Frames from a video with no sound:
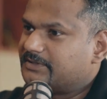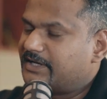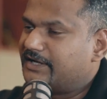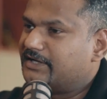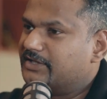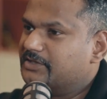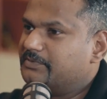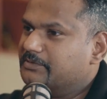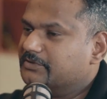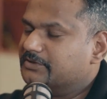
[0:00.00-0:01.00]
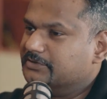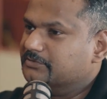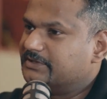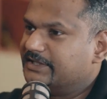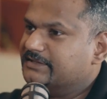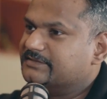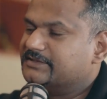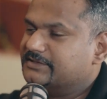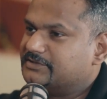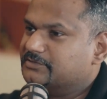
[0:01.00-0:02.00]
and other people to do things
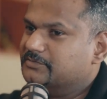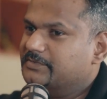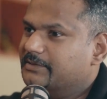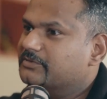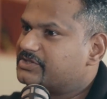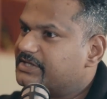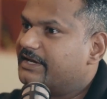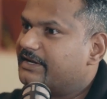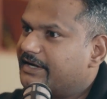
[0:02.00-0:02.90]
is to be able to share our